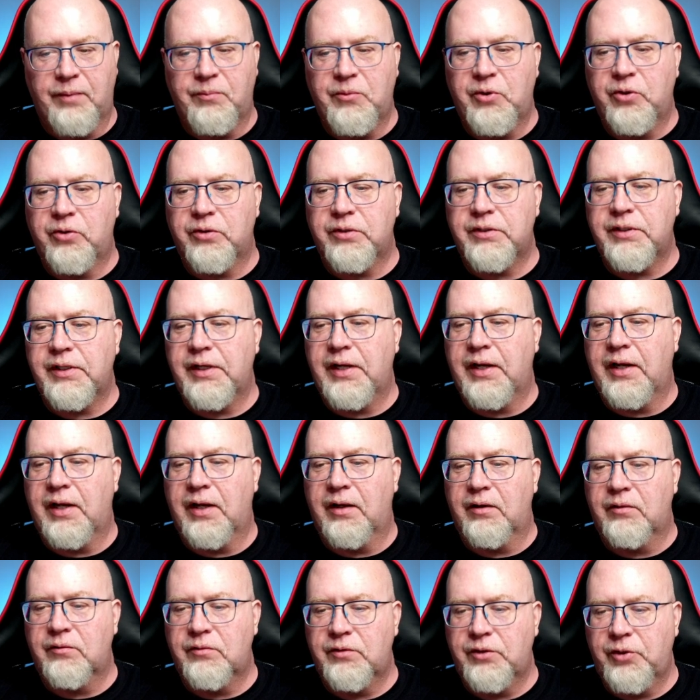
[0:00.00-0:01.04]
you'll see a
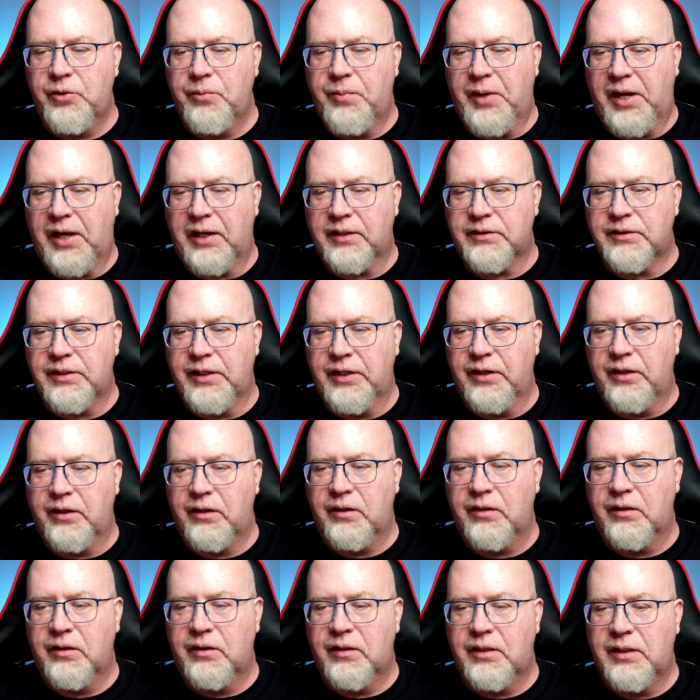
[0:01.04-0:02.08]
new box here
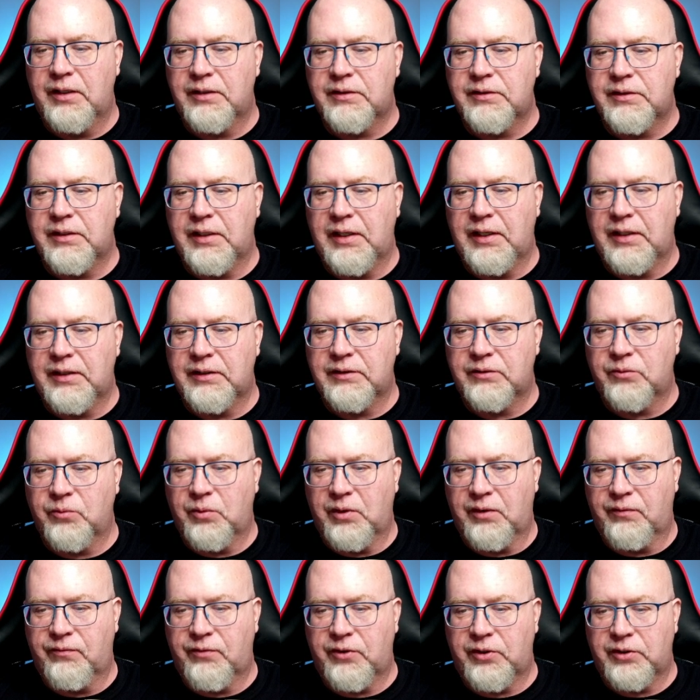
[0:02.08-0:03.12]
that says, well,
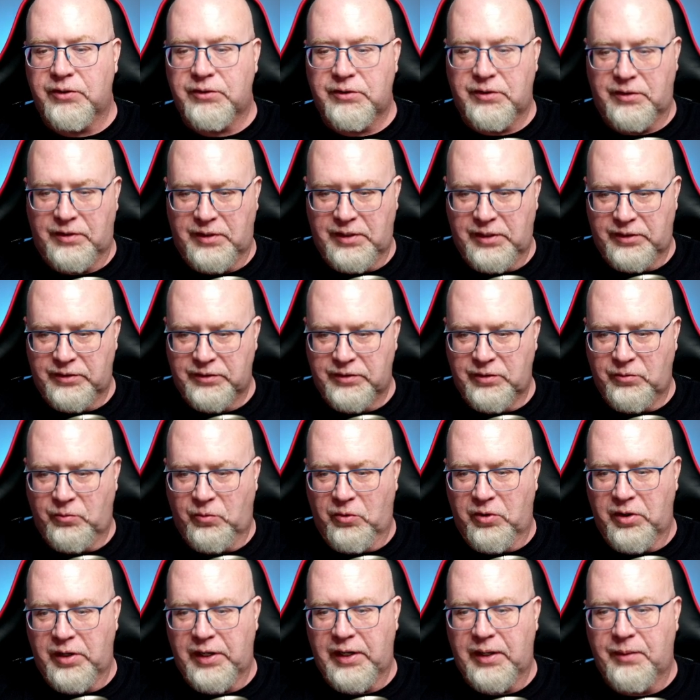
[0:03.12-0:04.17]
first, there's the
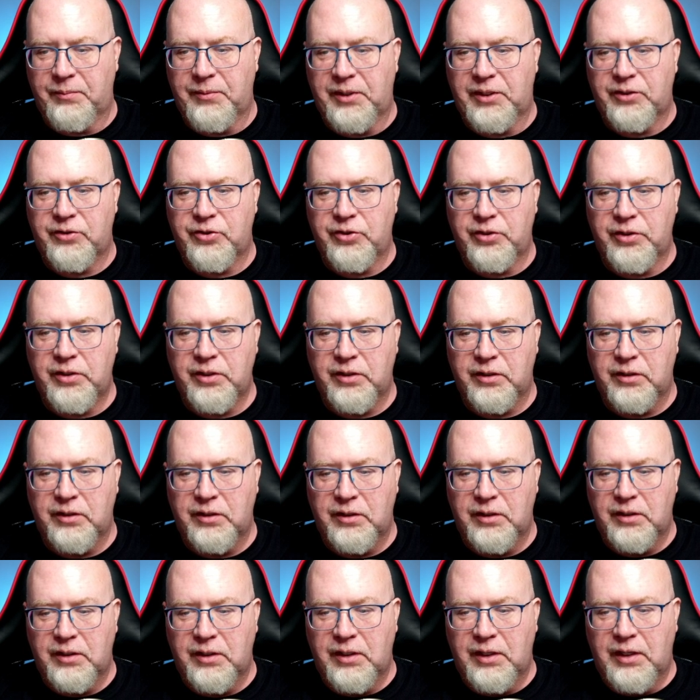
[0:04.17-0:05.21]
warning I mentioned.
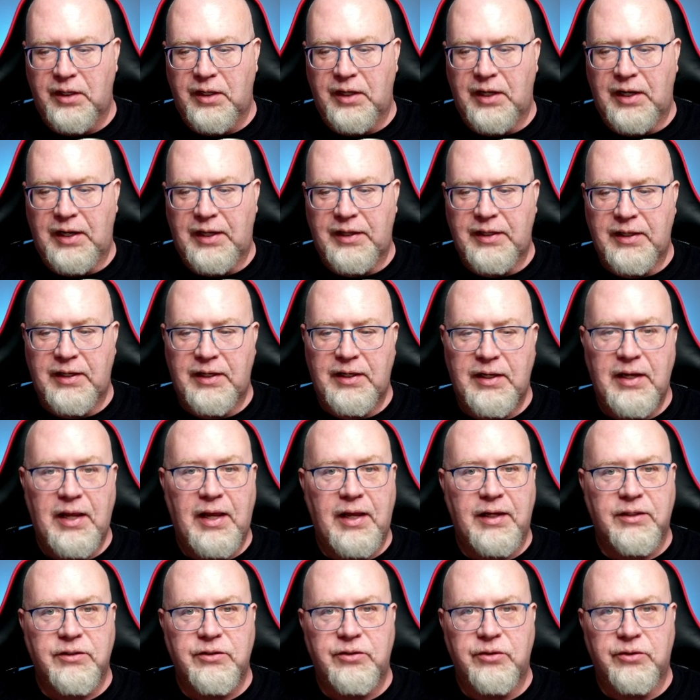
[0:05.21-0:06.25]
And then
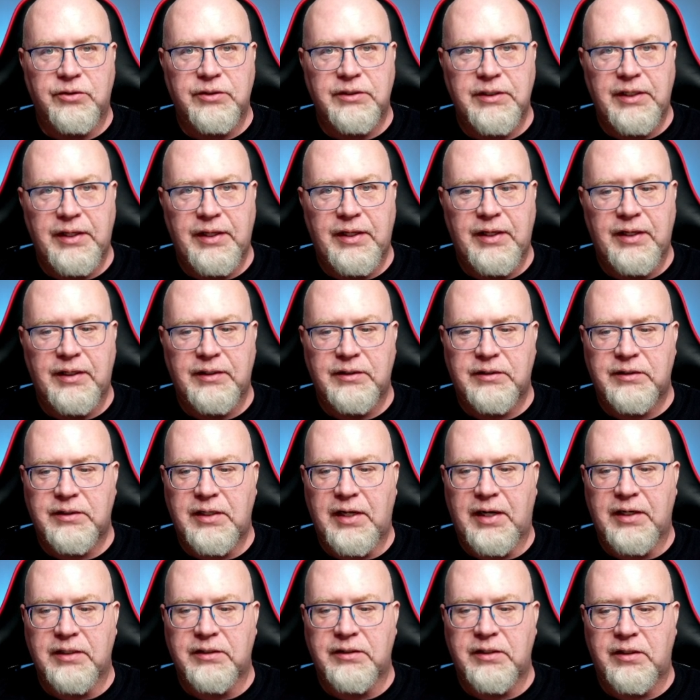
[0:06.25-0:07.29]
next, you'll see that
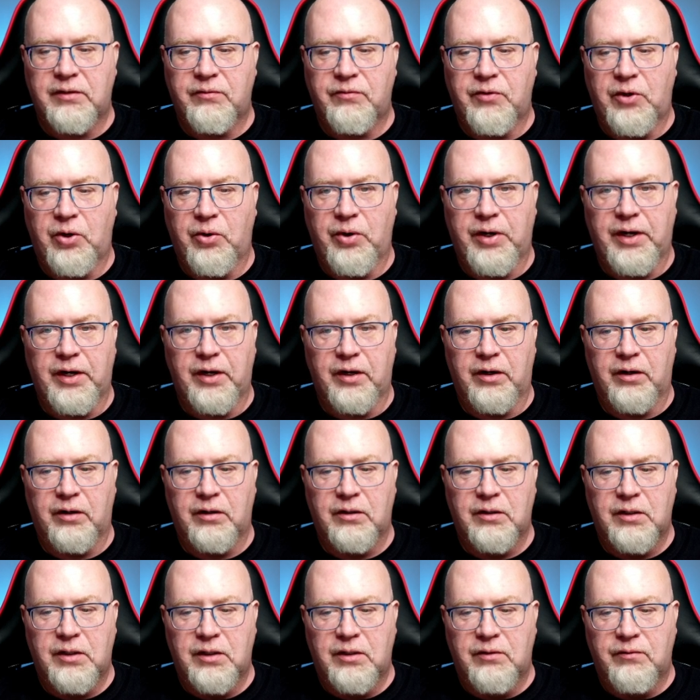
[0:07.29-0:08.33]
status info here.
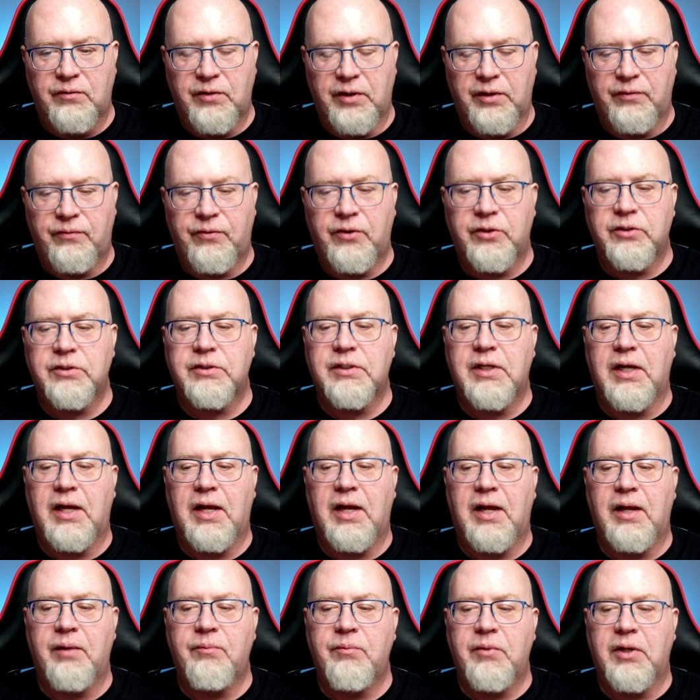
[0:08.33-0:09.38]
For the first
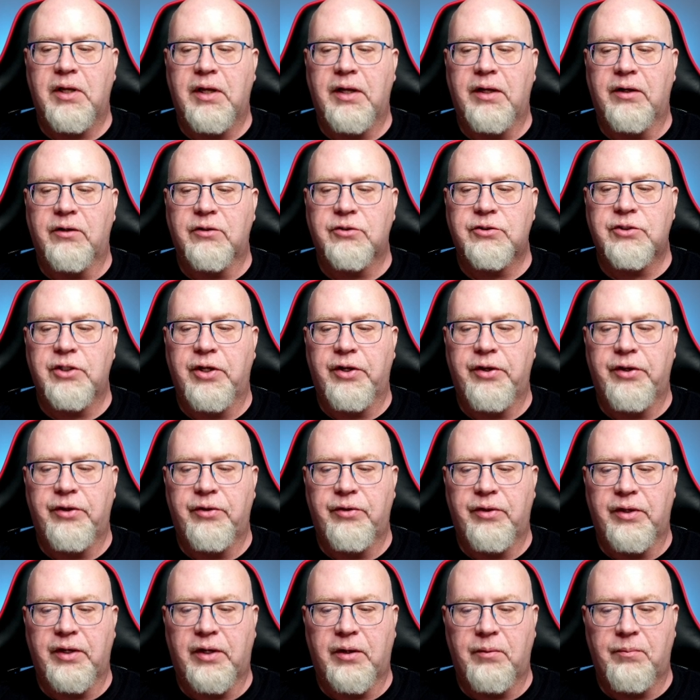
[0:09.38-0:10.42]
time, it'll show you
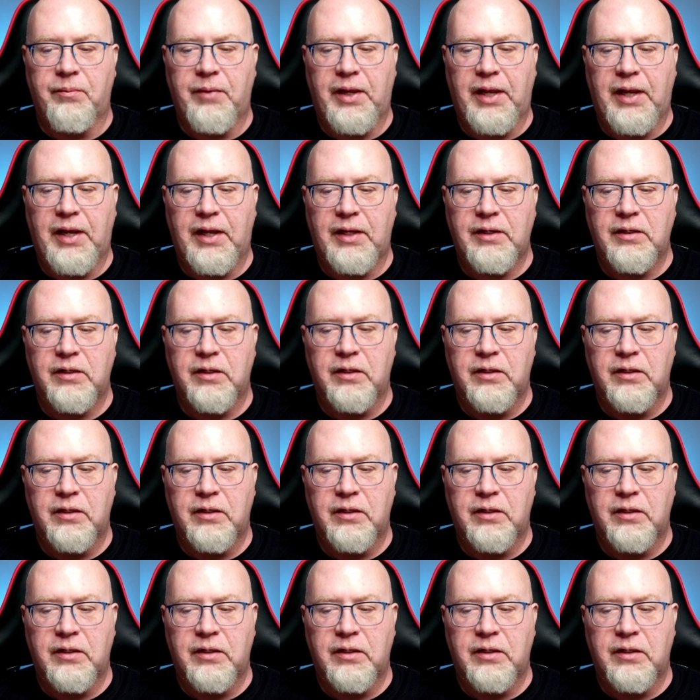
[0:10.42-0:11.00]
the command,